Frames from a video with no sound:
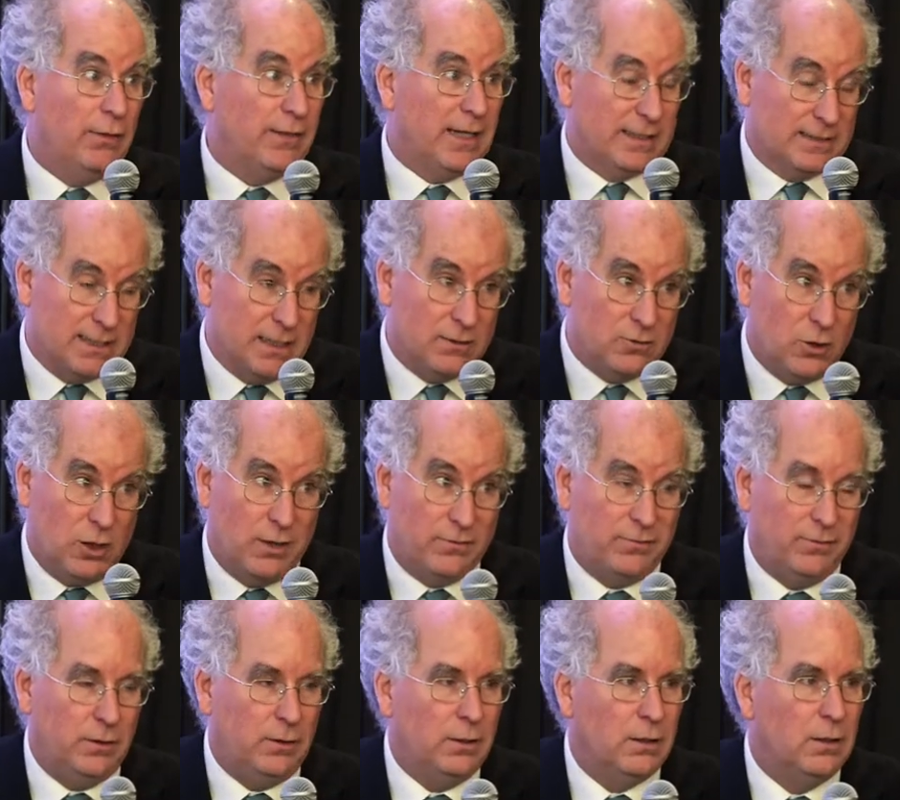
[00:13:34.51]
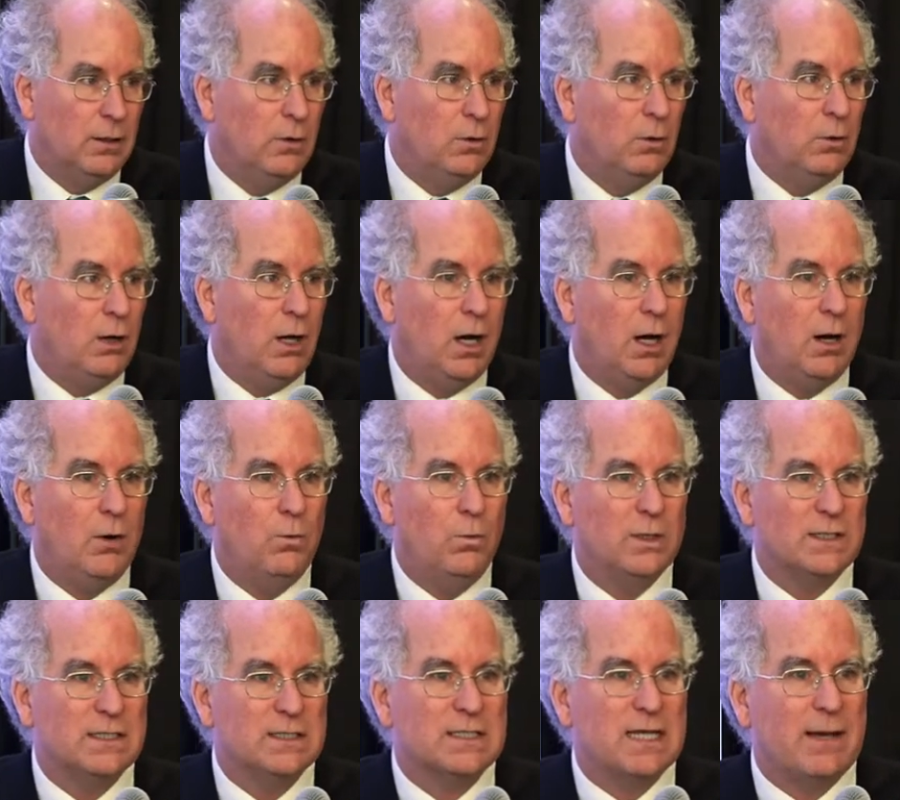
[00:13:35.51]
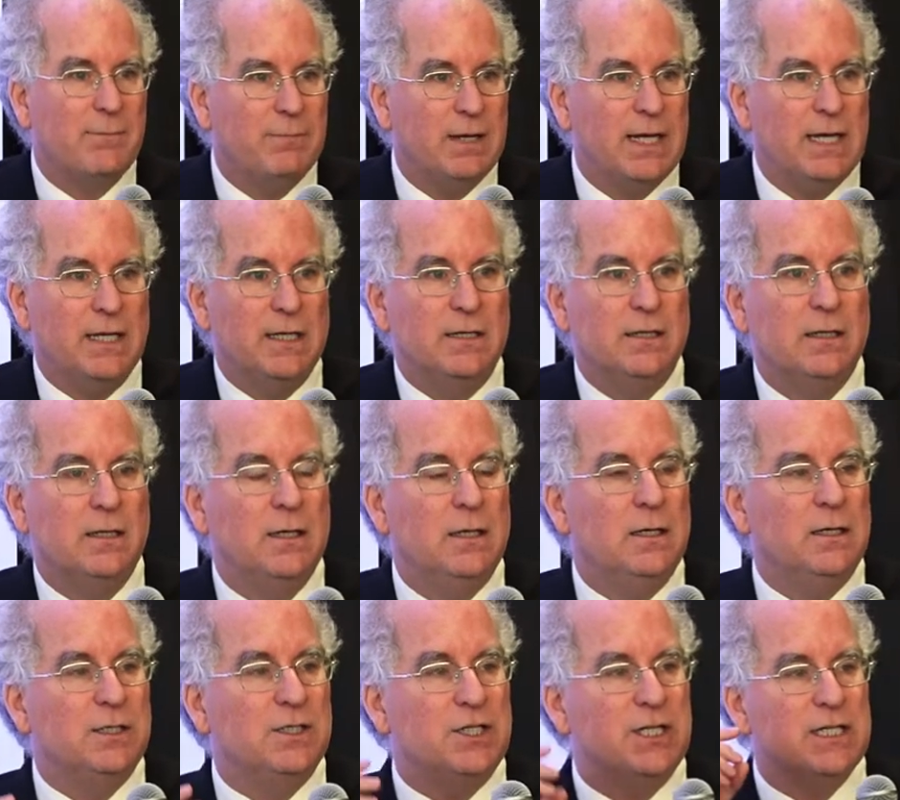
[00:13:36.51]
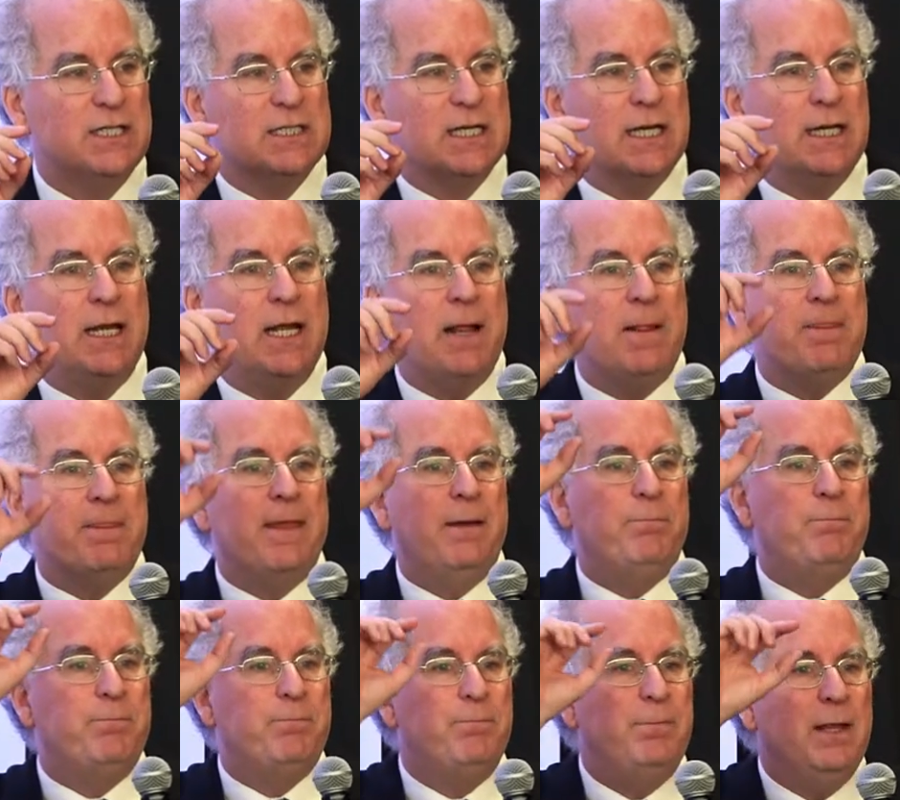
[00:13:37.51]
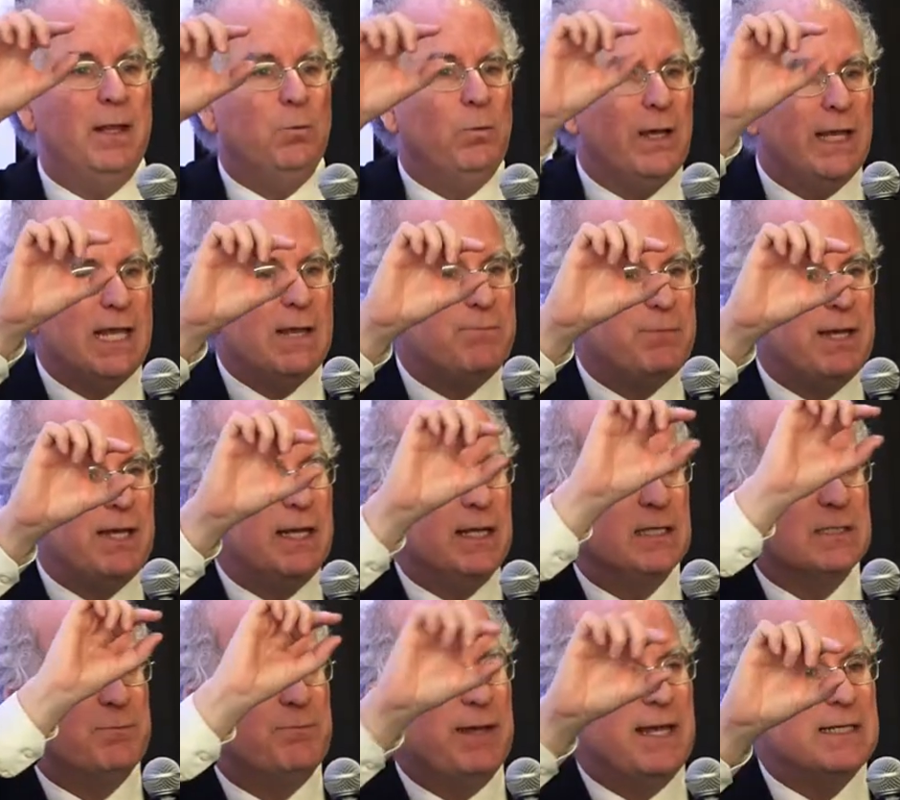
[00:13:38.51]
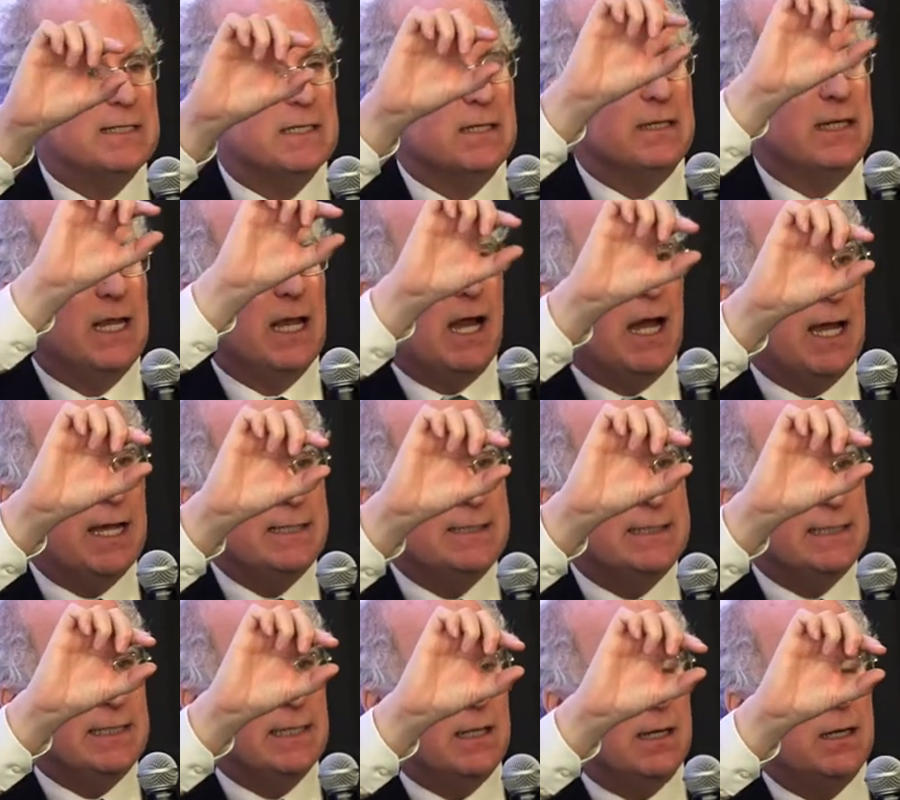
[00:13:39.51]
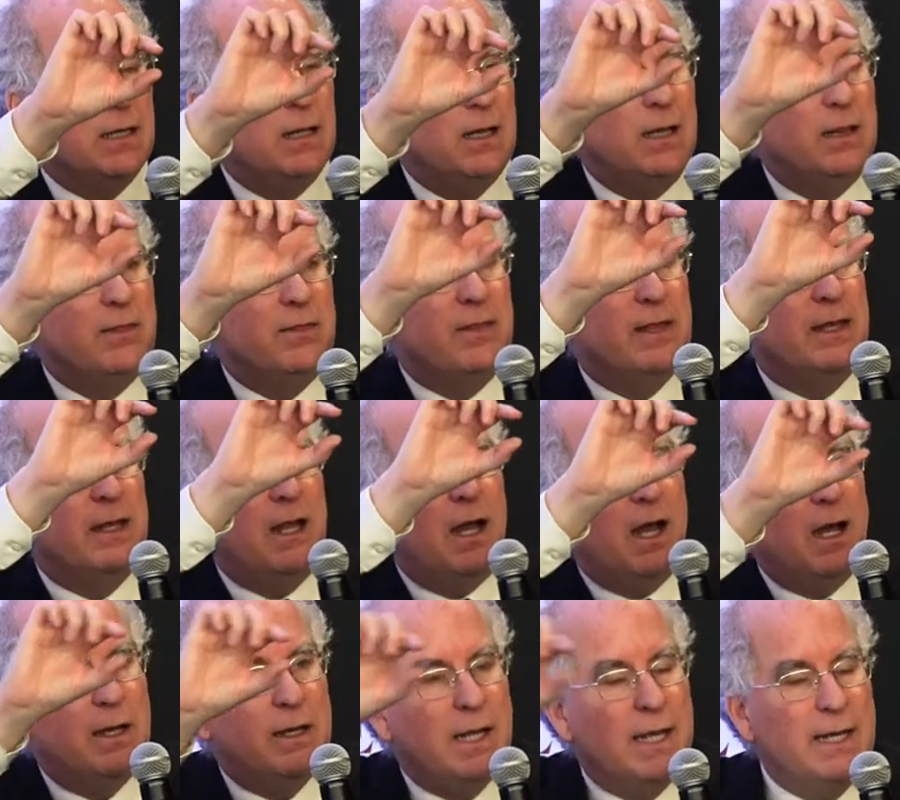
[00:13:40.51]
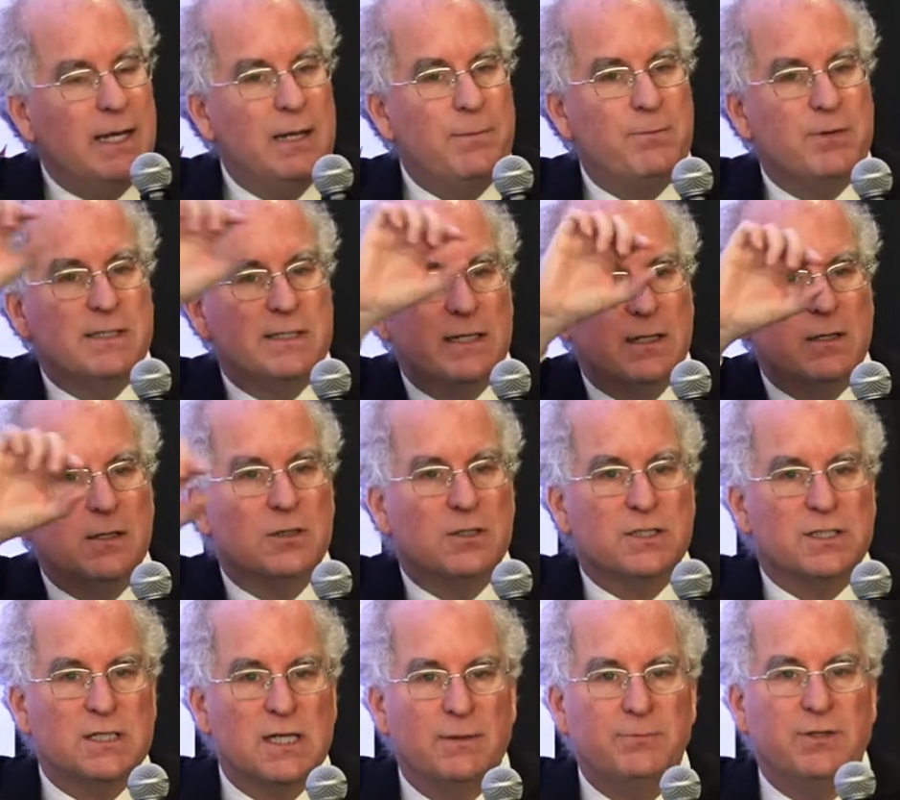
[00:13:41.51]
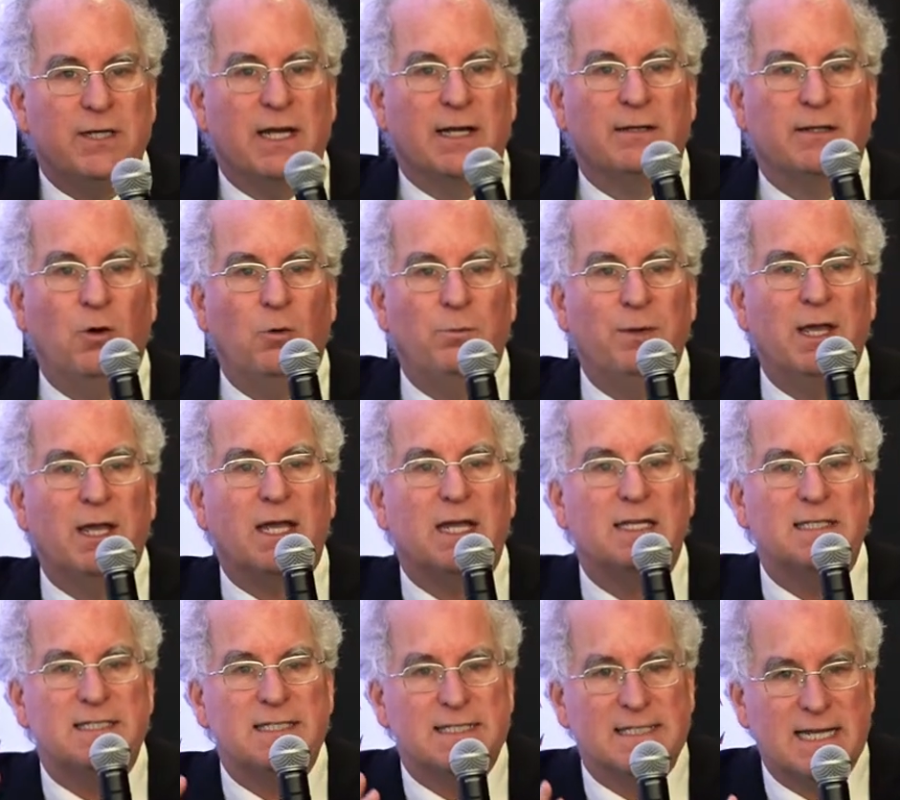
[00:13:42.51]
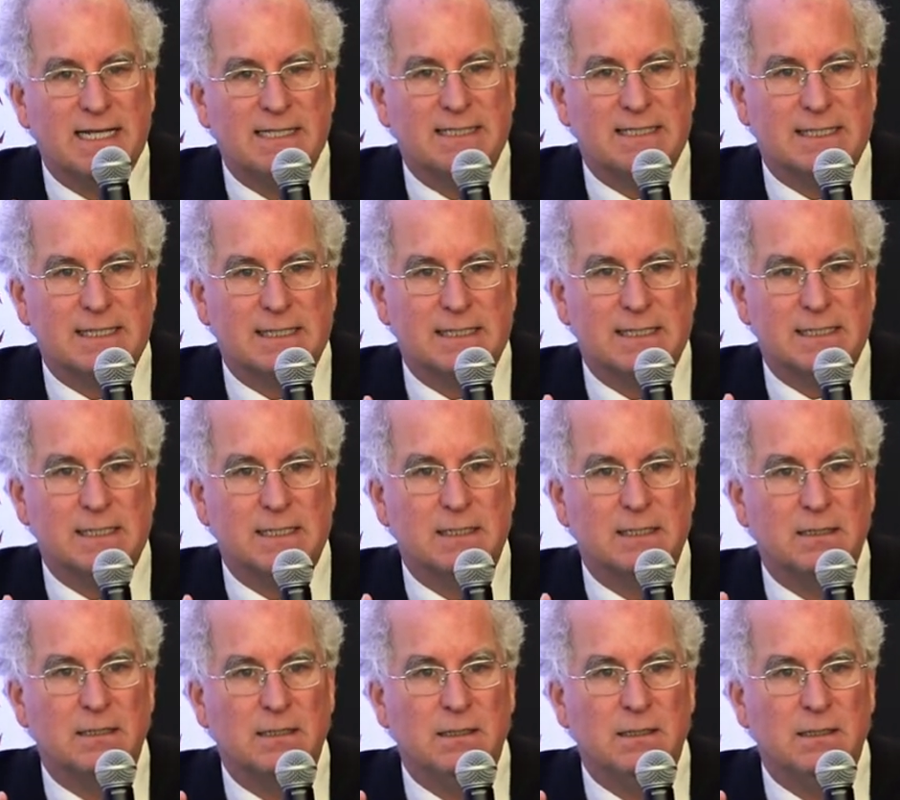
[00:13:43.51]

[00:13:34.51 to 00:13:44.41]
That sounds awful. What does that mean? She said that Wikipedia is based on the idea that on any particular subject, there'll be a consensus.